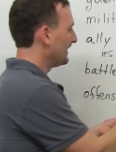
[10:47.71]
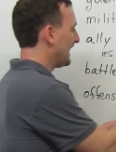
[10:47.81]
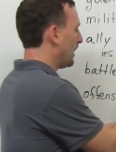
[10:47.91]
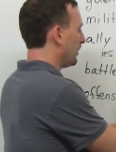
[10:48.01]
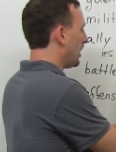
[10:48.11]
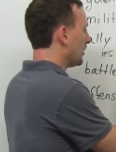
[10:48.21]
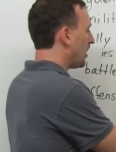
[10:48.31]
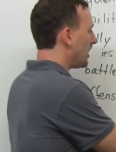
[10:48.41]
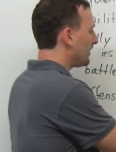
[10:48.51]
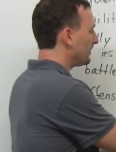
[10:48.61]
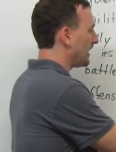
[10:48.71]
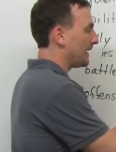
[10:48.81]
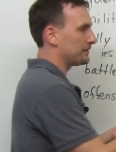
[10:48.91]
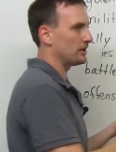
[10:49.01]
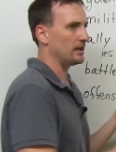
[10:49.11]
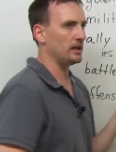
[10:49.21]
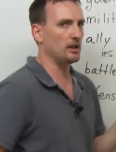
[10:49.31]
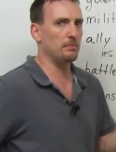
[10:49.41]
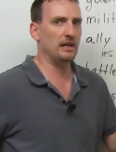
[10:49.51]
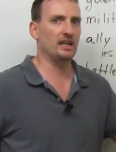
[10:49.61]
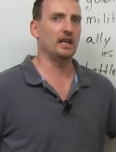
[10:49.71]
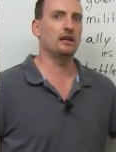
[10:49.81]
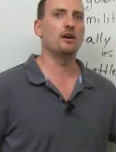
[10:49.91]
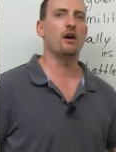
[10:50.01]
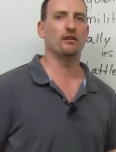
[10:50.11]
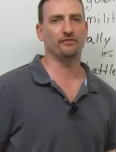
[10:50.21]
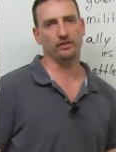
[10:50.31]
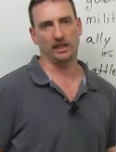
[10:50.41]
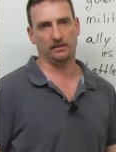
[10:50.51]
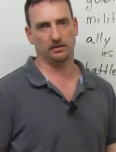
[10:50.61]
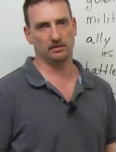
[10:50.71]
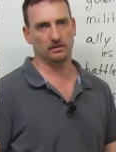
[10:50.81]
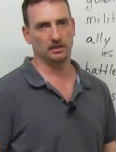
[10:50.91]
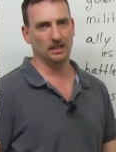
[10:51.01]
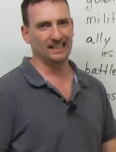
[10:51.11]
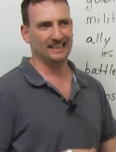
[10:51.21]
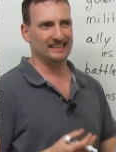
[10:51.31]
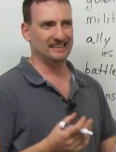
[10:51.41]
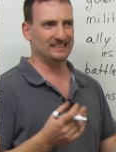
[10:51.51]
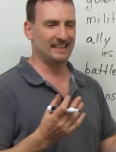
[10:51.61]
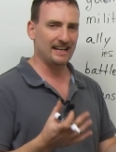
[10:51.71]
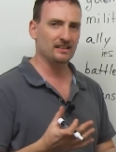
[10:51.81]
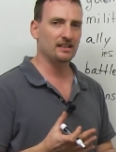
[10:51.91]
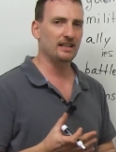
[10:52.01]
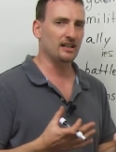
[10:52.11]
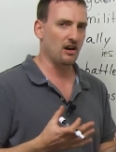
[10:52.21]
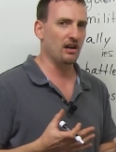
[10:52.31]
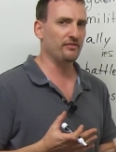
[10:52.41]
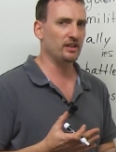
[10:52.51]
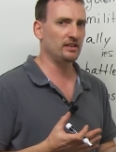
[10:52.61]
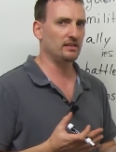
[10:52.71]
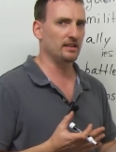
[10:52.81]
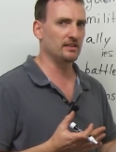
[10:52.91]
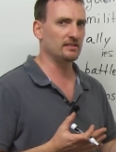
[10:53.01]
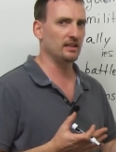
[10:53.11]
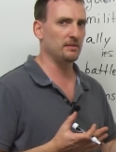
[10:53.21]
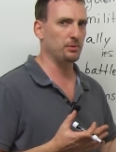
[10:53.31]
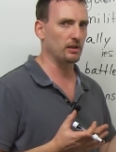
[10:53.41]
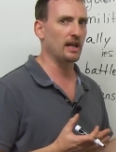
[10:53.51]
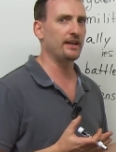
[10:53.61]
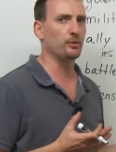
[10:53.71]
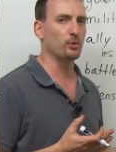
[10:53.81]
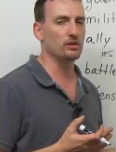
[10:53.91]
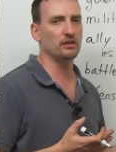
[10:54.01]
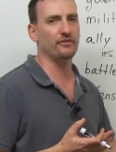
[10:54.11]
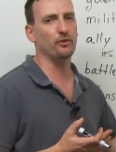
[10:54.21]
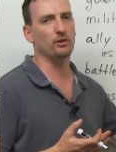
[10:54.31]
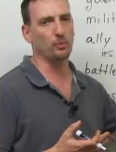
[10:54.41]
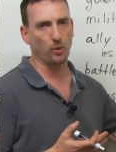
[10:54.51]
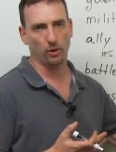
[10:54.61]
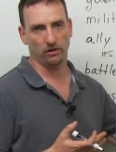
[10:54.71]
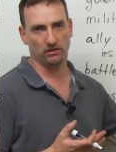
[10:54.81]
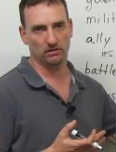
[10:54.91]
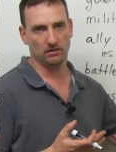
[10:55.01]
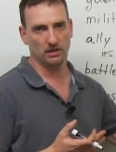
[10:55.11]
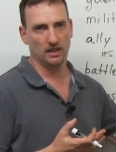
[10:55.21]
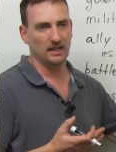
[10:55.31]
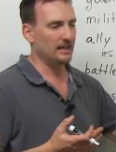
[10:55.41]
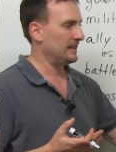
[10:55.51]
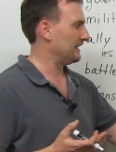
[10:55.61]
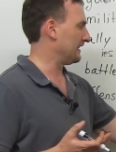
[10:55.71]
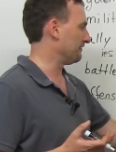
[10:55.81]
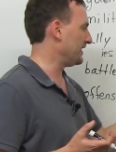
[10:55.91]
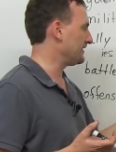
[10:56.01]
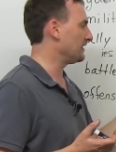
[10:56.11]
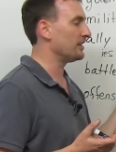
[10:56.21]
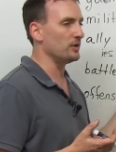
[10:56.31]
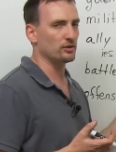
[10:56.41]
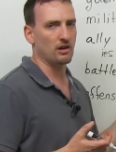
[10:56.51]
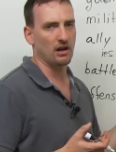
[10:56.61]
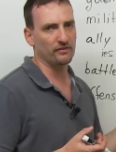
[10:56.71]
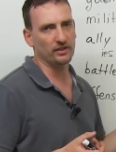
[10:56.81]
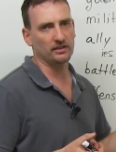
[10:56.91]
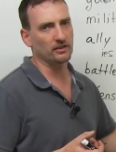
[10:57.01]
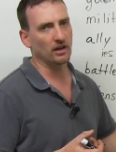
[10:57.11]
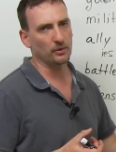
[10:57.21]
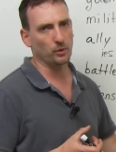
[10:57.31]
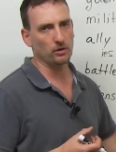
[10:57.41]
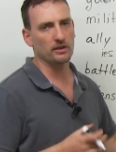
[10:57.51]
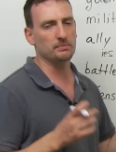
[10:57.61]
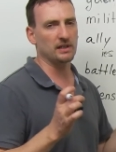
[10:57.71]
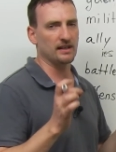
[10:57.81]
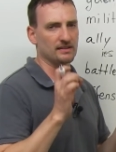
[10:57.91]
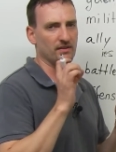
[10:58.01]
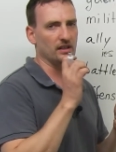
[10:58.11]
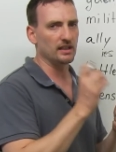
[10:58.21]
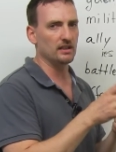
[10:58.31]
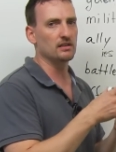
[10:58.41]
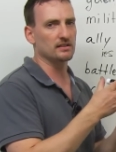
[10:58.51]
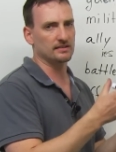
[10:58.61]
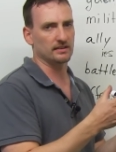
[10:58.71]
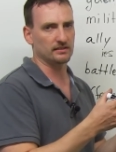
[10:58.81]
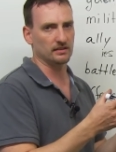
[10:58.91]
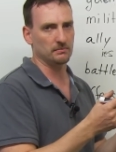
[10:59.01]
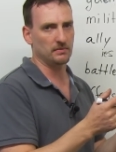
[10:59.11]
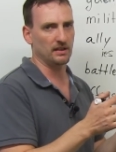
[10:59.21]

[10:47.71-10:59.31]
Now, a lot of times you're going to hear about a conflict. Technically, a conflict is a polite word for a war. The reason they use conflict and not war is because of the legal system.